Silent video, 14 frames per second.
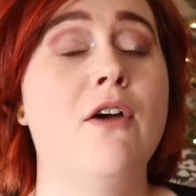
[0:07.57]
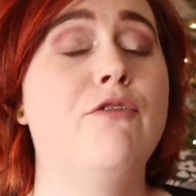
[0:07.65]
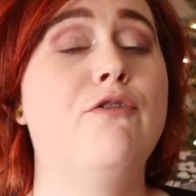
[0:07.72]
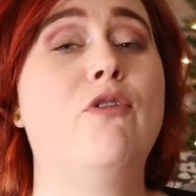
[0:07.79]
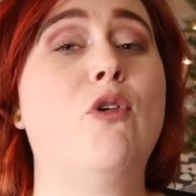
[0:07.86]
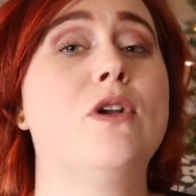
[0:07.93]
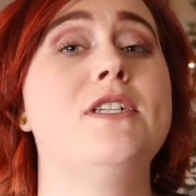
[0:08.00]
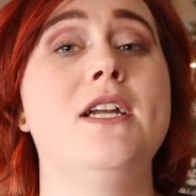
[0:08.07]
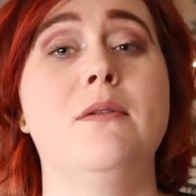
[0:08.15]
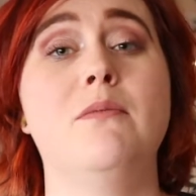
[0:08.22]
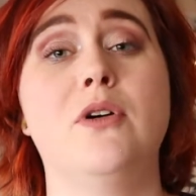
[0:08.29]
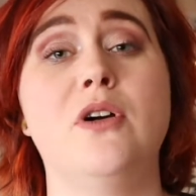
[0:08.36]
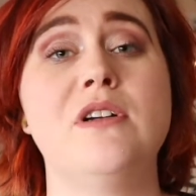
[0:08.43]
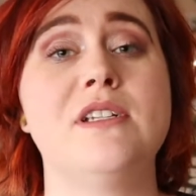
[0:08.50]

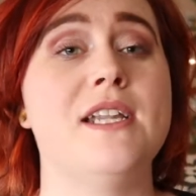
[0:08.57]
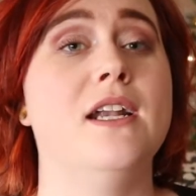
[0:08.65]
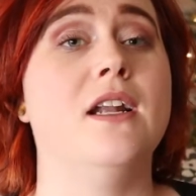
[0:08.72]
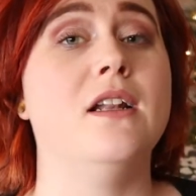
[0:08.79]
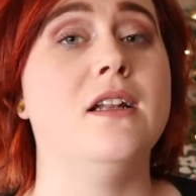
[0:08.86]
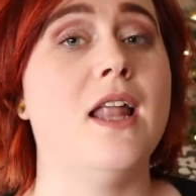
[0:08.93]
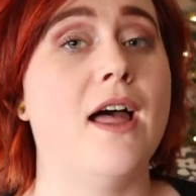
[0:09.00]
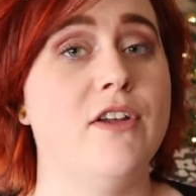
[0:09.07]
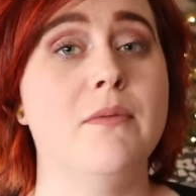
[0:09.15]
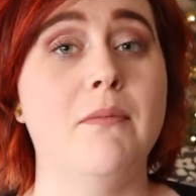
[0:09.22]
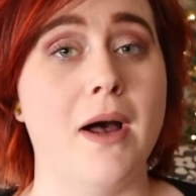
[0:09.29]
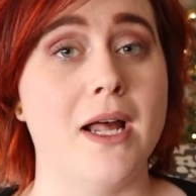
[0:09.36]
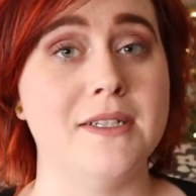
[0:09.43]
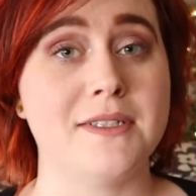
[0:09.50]
14 books in
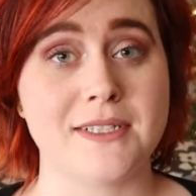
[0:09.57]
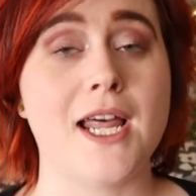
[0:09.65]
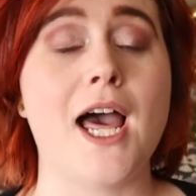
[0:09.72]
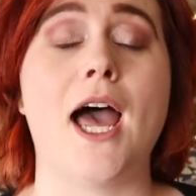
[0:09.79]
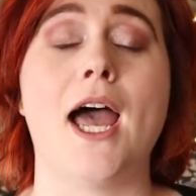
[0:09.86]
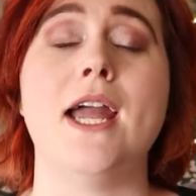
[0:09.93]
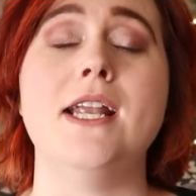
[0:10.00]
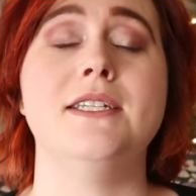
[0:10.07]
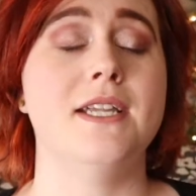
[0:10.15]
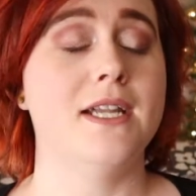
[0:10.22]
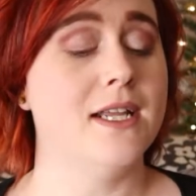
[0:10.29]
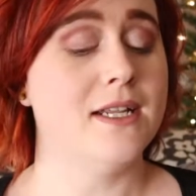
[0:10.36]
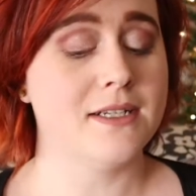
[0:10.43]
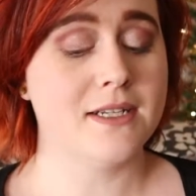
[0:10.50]
11 months. I
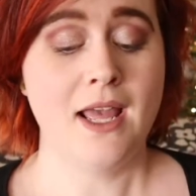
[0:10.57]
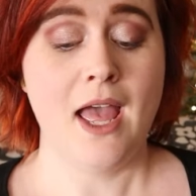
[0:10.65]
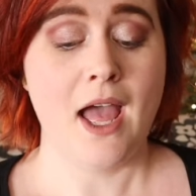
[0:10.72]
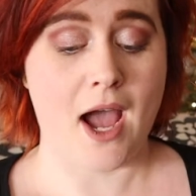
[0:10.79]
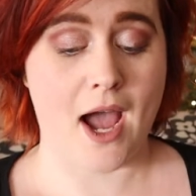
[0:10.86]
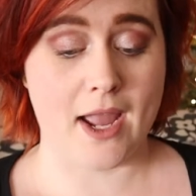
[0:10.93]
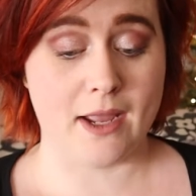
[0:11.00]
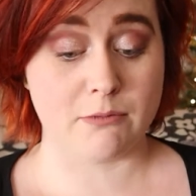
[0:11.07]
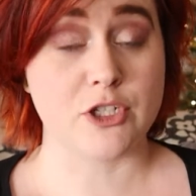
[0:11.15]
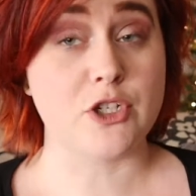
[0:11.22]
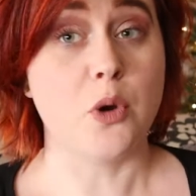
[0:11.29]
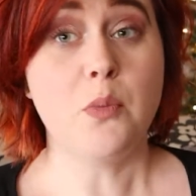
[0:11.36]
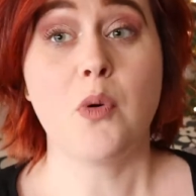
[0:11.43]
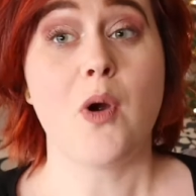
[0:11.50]
did it. I am
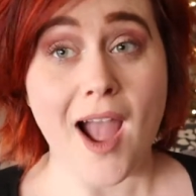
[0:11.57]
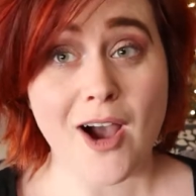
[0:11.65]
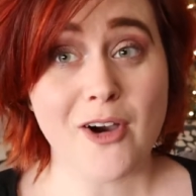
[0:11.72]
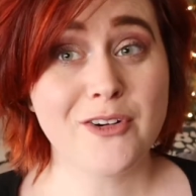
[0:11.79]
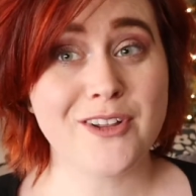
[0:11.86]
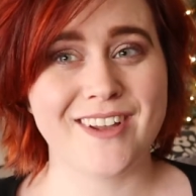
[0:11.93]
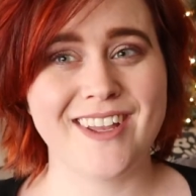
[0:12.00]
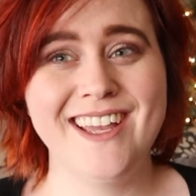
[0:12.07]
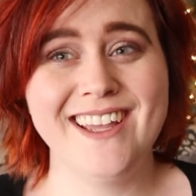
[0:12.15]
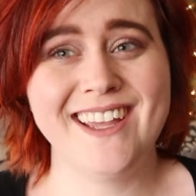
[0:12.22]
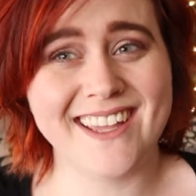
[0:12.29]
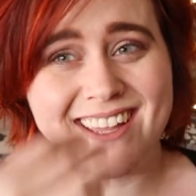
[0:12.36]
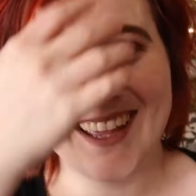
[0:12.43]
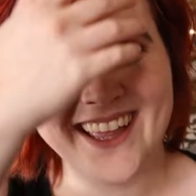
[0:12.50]
so proud
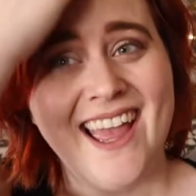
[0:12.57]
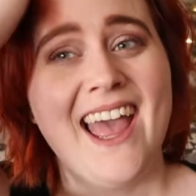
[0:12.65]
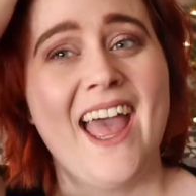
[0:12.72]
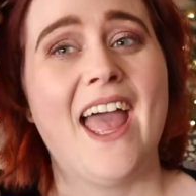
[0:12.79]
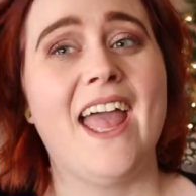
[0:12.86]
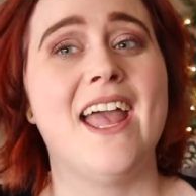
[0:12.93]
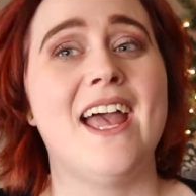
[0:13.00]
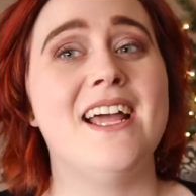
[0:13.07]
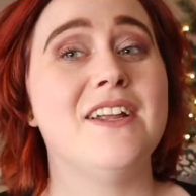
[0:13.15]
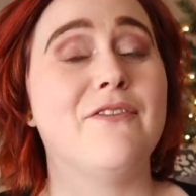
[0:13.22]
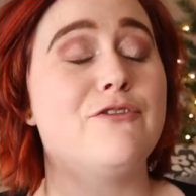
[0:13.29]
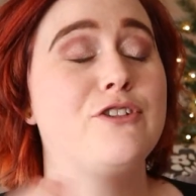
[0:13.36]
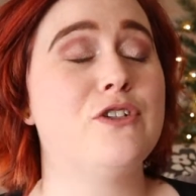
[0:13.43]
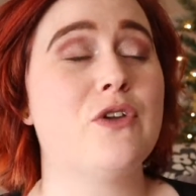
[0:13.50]

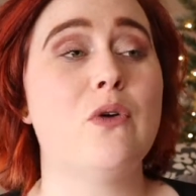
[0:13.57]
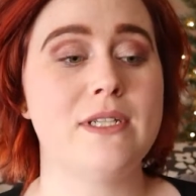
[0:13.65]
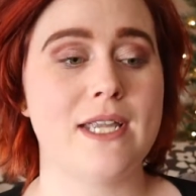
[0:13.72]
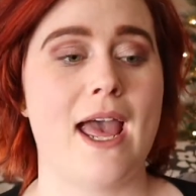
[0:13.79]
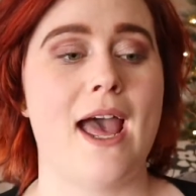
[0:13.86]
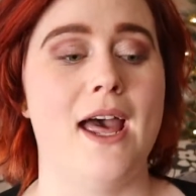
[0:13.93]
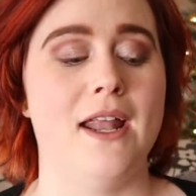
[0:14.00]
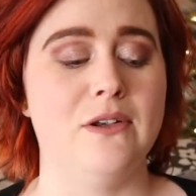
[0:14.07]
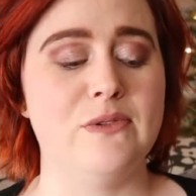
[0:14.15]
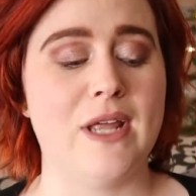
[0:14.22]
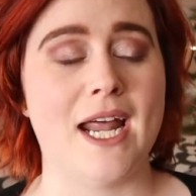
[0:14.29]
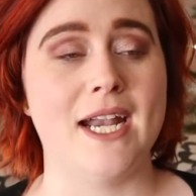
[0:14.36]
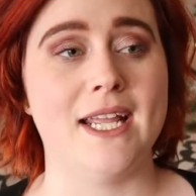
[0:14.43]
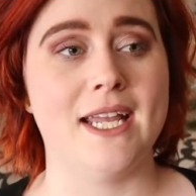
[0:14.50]
and so sad
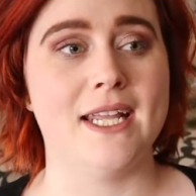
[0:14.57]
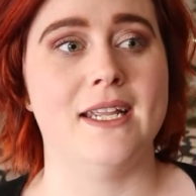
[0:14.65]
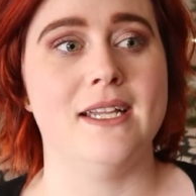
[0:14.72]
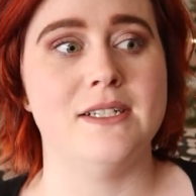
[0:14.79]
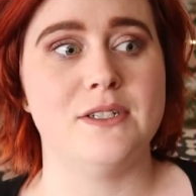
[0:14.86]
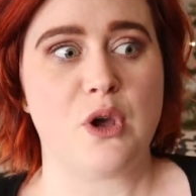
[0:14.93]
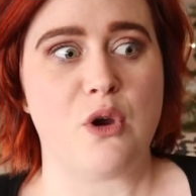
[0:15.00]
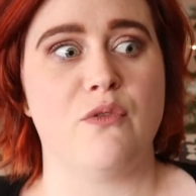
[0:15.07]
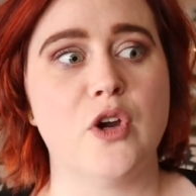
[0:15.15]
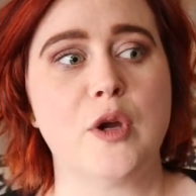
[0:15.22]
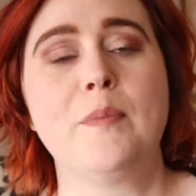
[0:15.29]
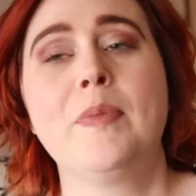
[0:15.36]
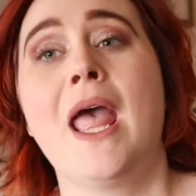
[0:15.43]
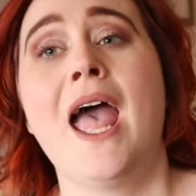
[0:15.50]
that it is
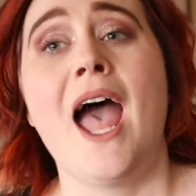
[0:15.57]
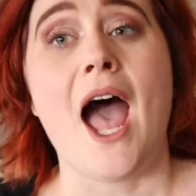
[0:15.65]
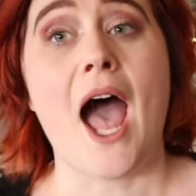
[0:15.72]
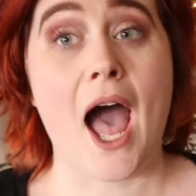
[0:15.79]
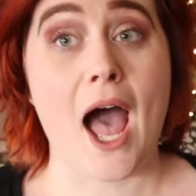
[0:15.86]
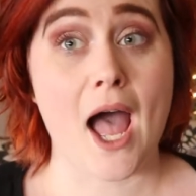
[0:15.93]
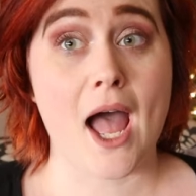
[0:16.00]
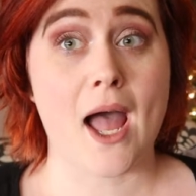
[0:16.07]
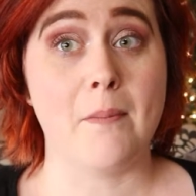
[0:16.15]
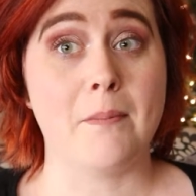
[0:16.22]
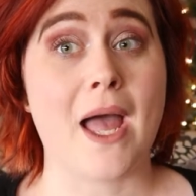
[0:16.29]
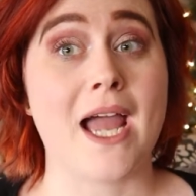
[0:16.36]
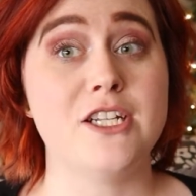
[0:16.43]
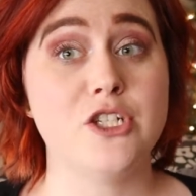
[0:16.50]
over.
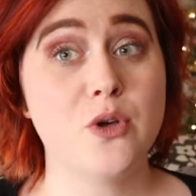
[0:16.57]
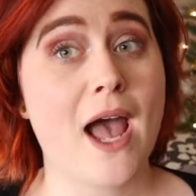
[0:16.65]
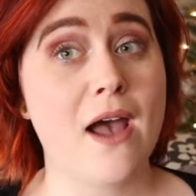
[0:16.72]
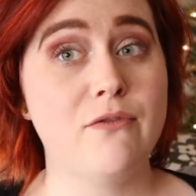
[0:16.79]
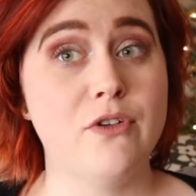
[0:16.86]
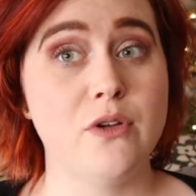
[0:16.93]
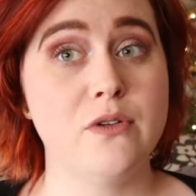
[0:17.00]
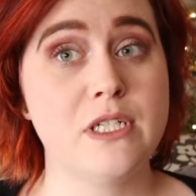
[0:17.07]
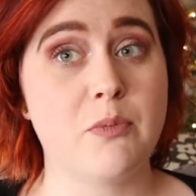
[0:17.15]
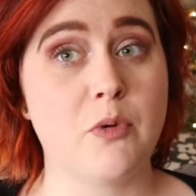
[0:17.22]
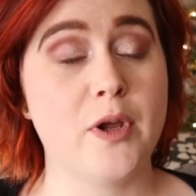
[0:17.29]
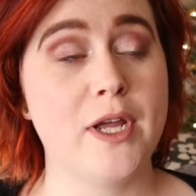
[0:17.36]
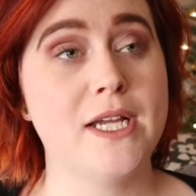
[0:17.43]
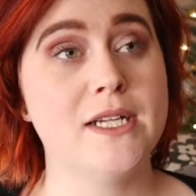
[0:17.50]
I do have New
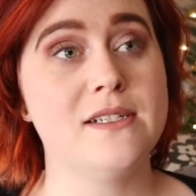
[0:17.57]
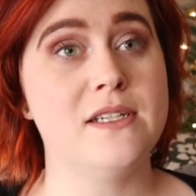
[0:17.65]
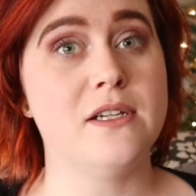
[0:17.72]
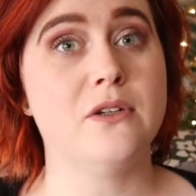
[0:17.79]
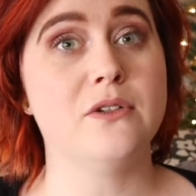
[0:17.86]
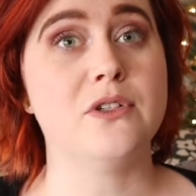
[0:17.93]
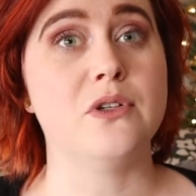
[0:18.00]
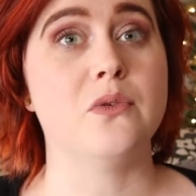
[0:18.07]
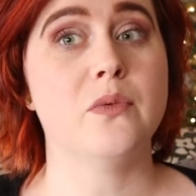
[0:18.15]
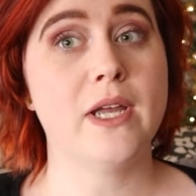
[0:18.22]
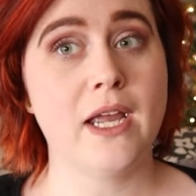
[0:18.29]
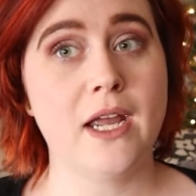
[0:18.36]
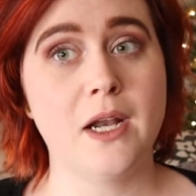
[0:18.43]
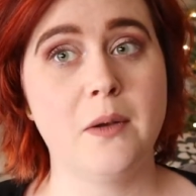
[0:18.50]
Spring still to
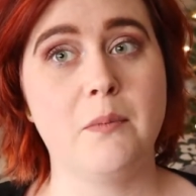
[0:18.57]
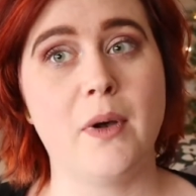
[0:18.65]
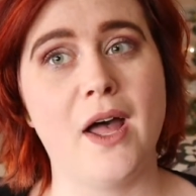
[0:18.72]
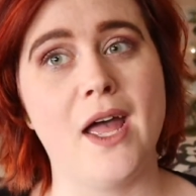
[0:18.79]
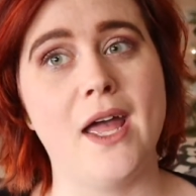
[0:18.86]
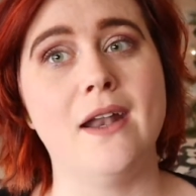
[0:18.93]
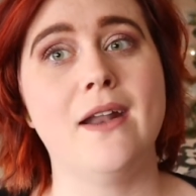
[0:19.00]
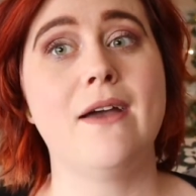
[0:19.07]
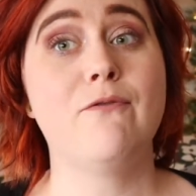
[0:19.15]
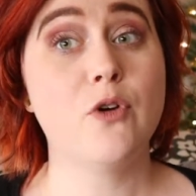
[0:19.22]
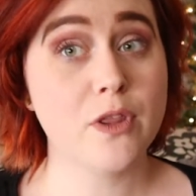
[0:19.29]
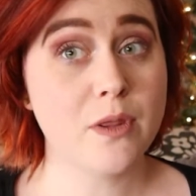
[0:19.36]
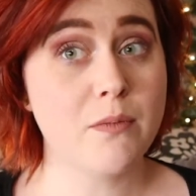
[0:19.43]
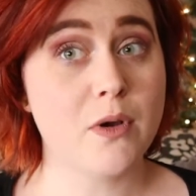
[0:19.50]
read, but
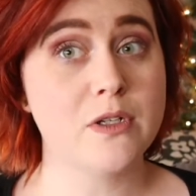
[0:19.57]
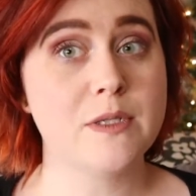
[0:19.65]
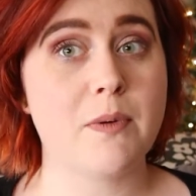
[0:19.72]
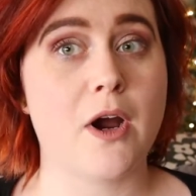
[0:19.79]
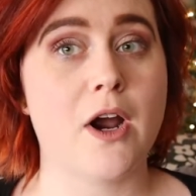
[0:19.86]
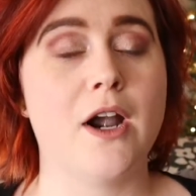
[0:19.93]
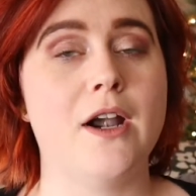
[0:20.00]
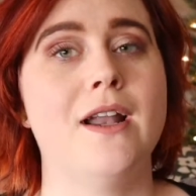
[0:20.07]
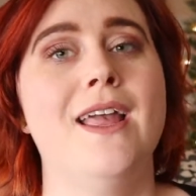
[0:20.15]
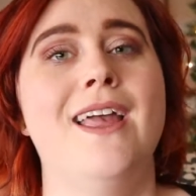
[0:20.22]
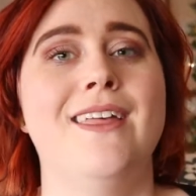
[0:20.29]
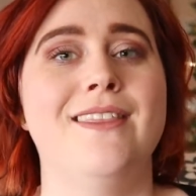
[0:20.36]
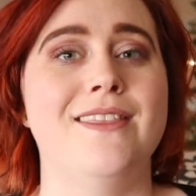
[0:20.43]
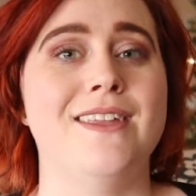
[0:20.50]
for the most part,
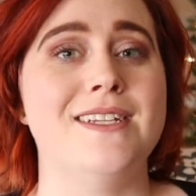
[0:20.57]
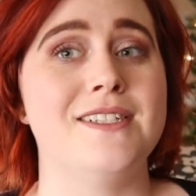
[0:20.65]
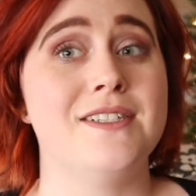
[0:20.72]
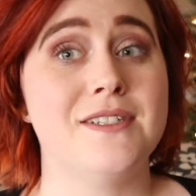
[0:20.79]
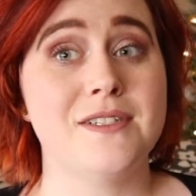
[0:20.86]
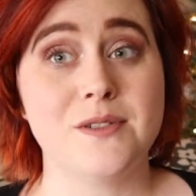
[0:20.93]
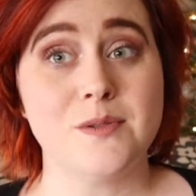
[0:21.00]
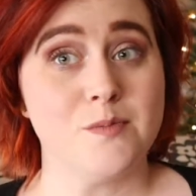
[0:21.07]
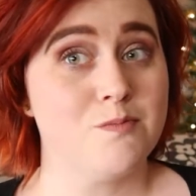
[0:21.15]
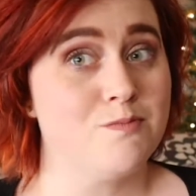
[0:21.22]
this